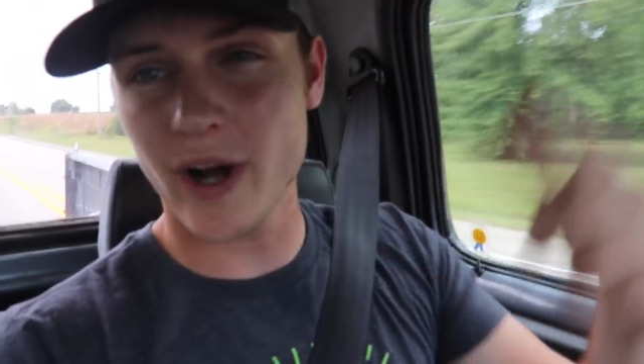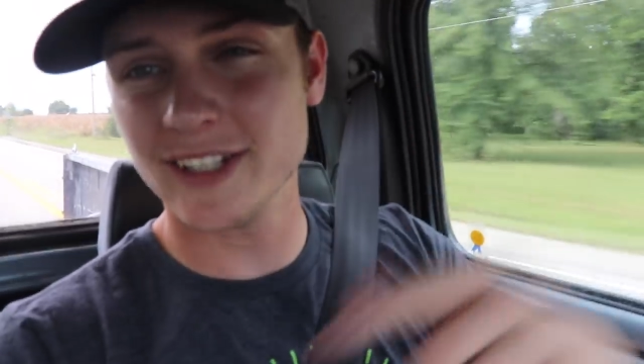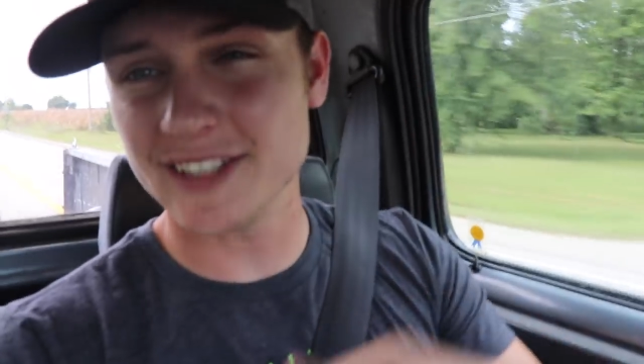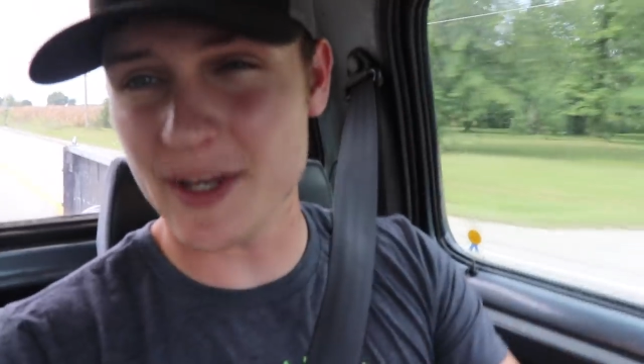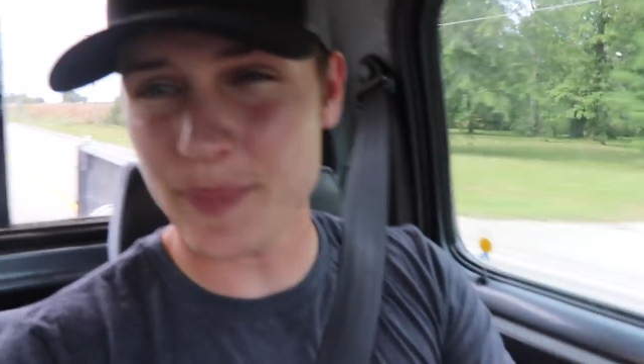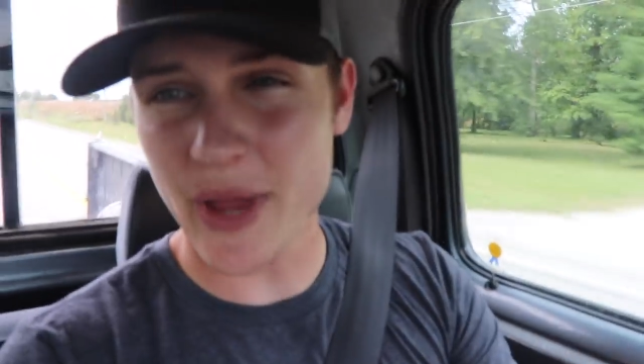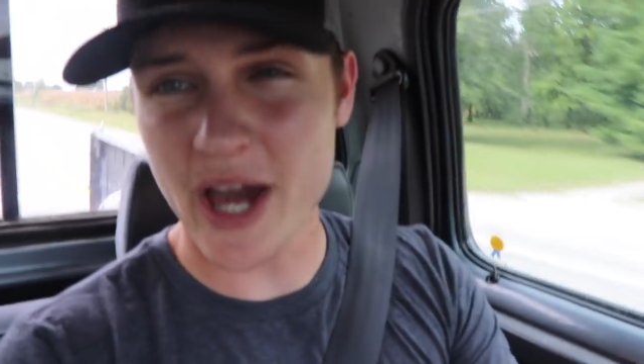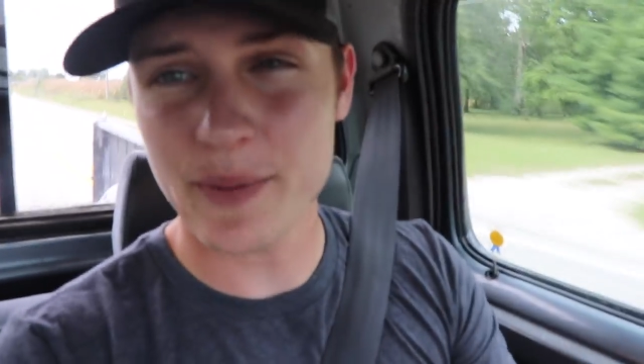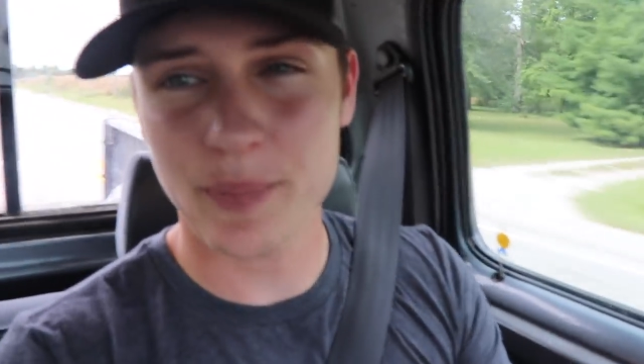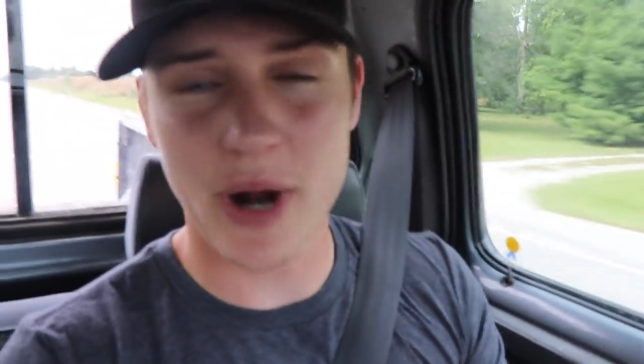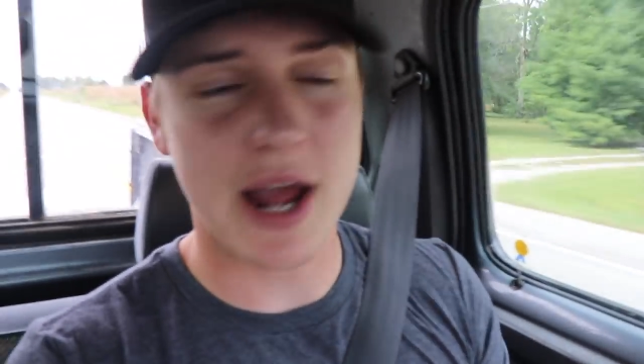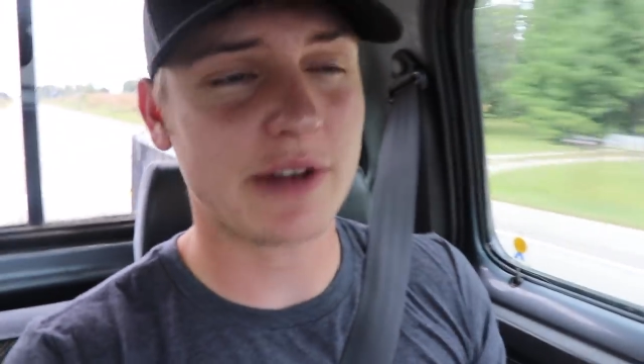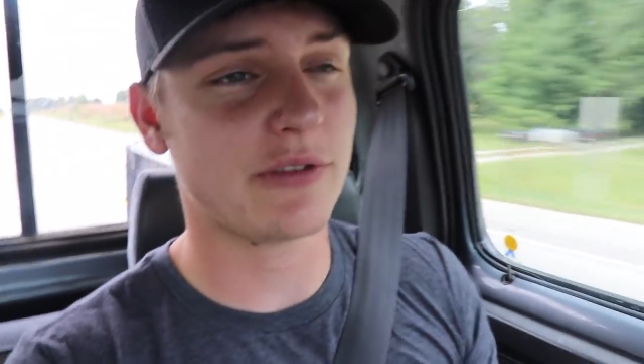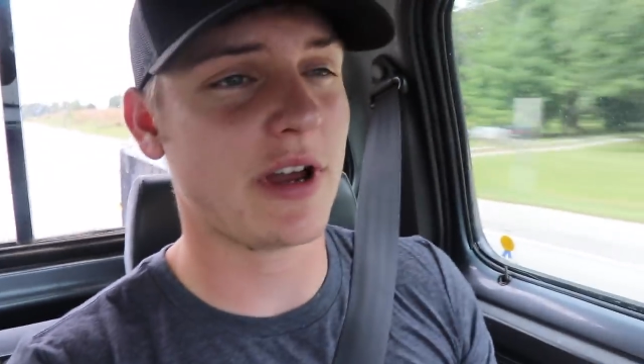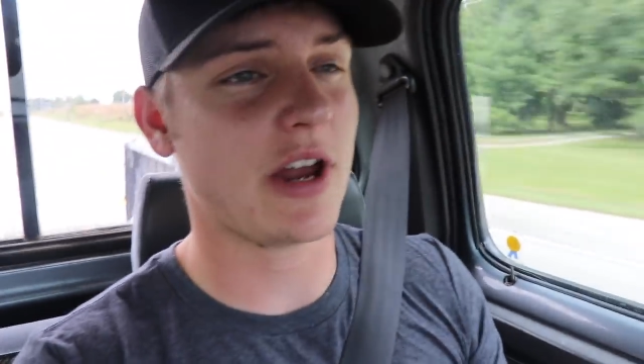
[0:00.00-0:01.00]
What is up, Loud N
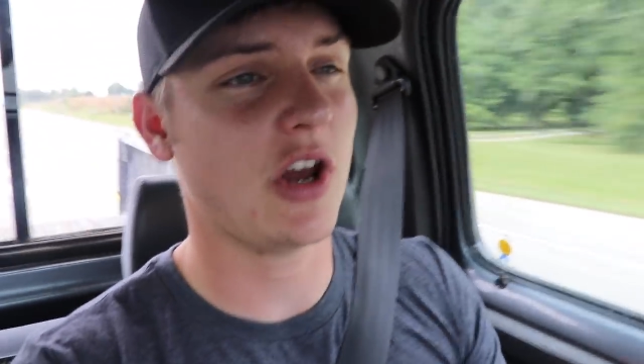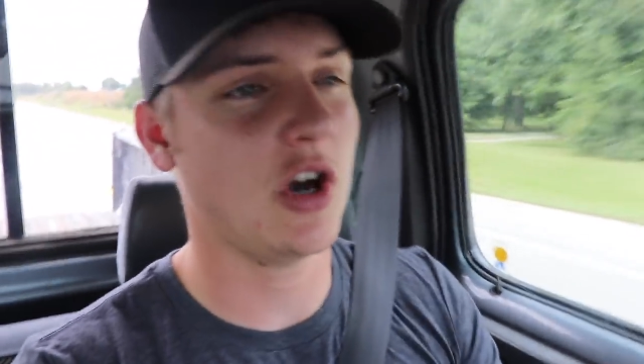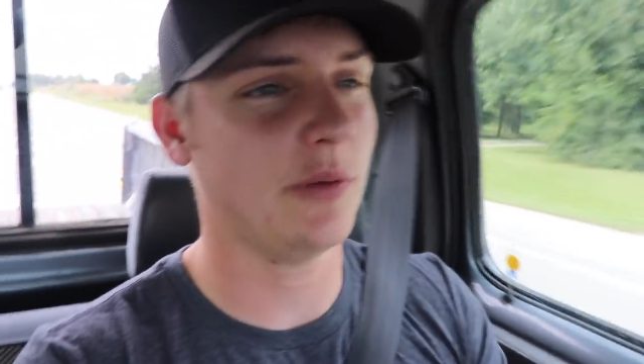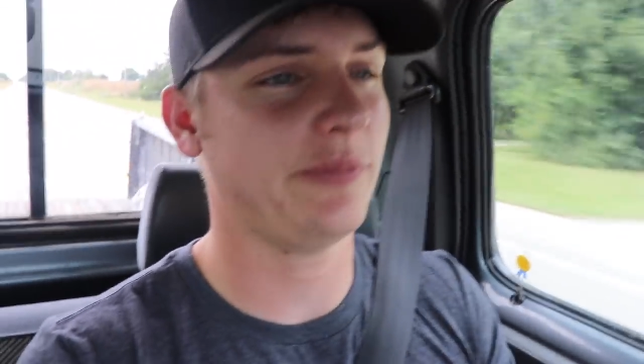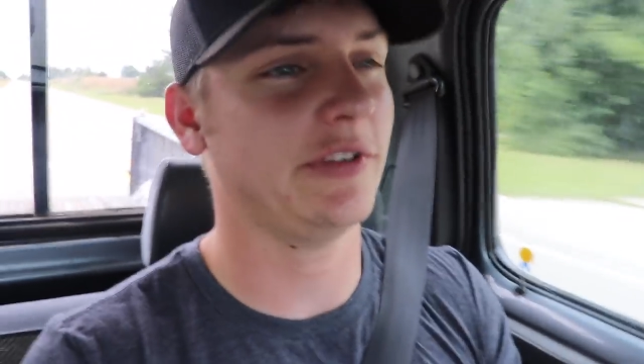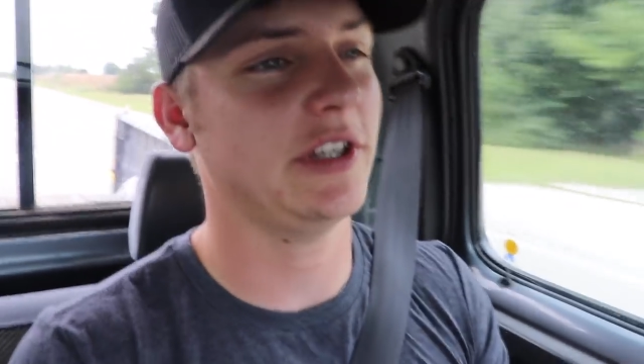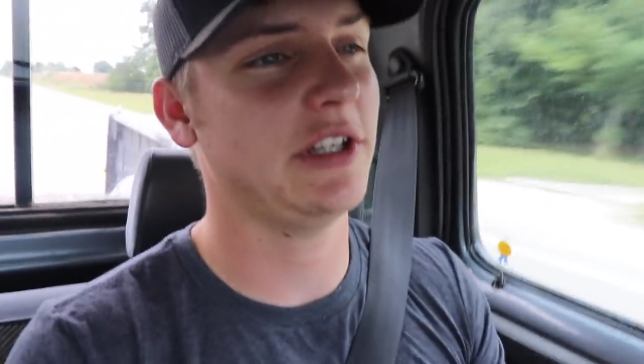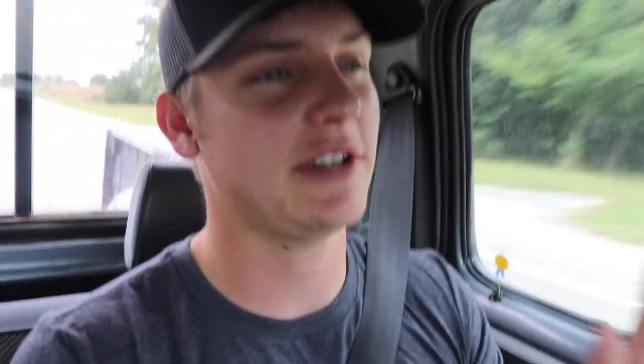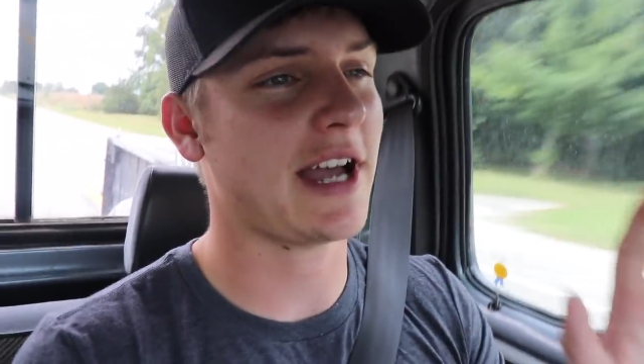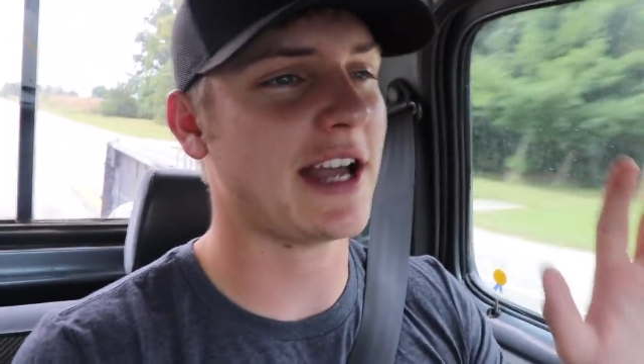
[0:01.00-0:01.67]
Proud crowd? Hopefully you